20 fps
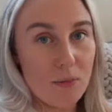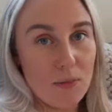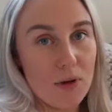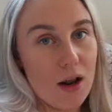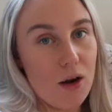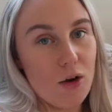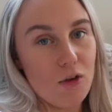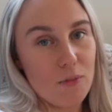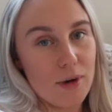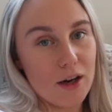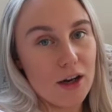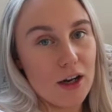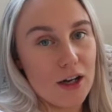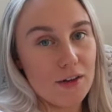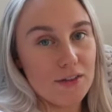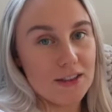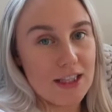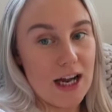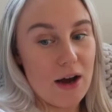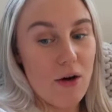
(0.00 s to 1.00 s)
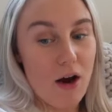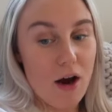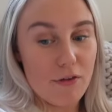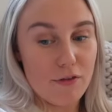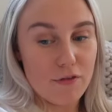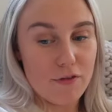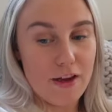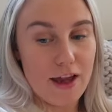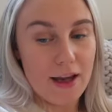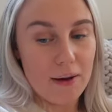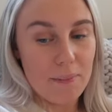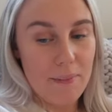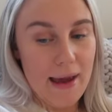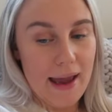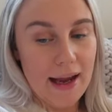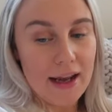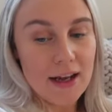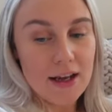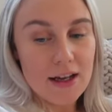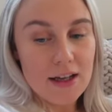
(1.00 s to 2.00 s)
a lot of my clothes now aren't fitting
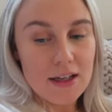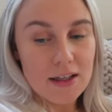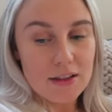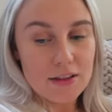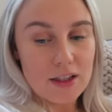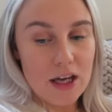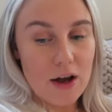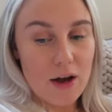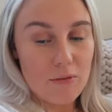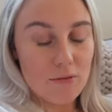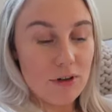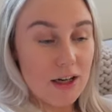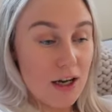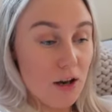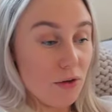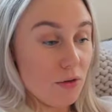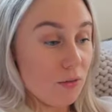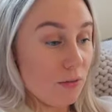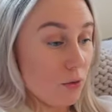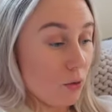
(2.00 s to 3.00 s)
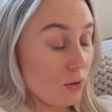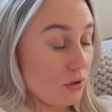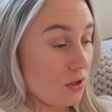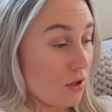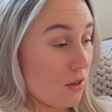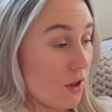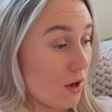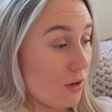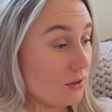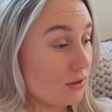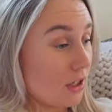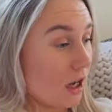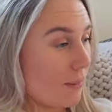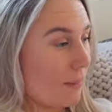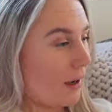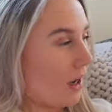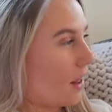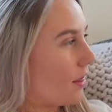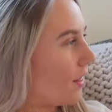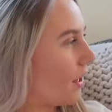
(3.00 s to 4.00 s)
me. So I'm really looking forward to those
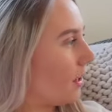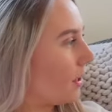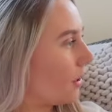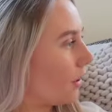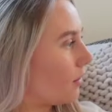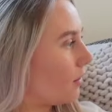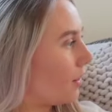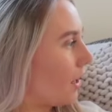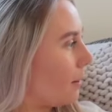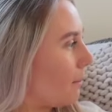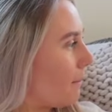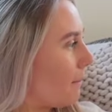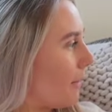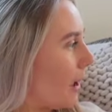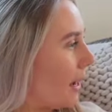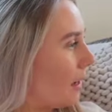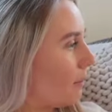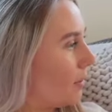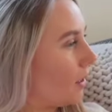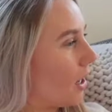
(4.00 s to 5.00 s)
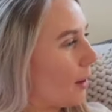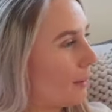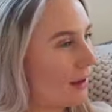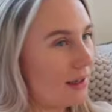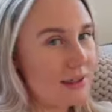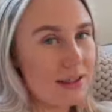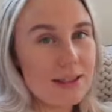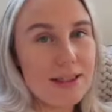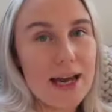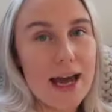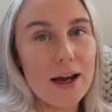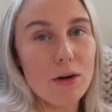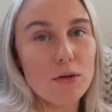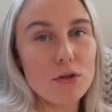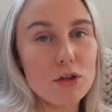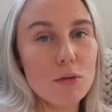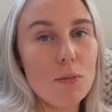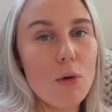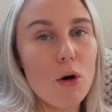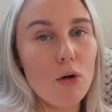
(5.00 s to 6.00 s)
coming. I think they may be coming today or
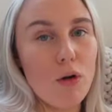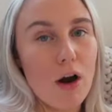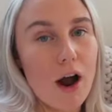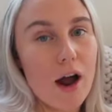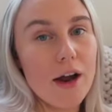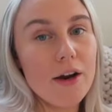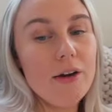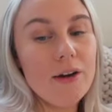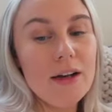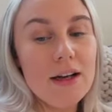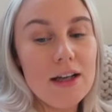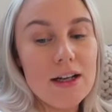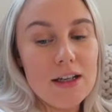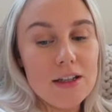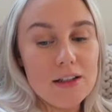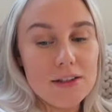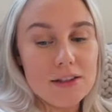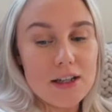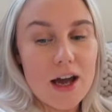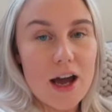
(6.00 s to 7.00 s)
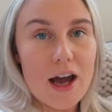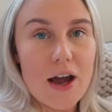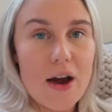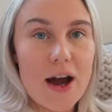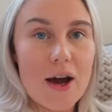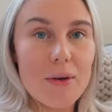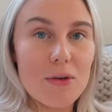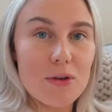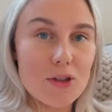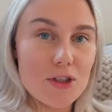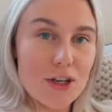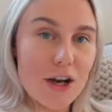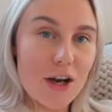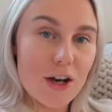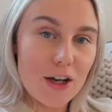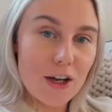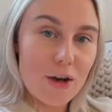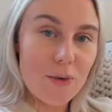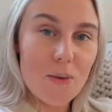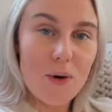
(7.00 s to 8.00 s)
tomorrow. So I will show
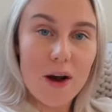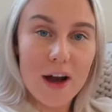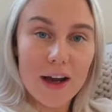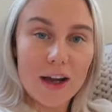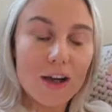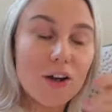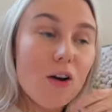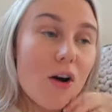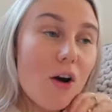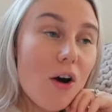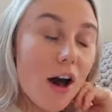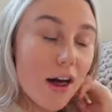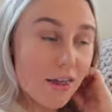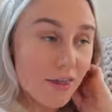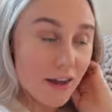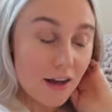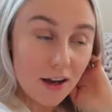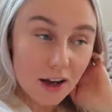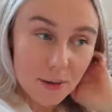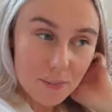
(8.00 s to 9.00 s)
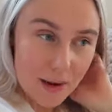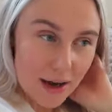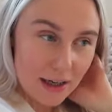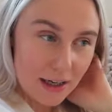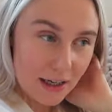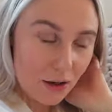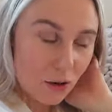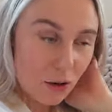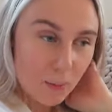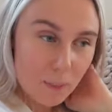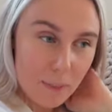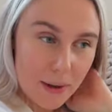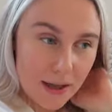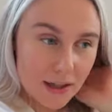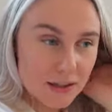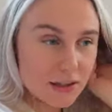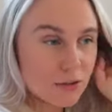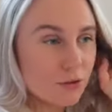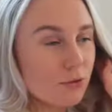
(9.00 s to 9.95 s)
you what I got. I think I mainly got bits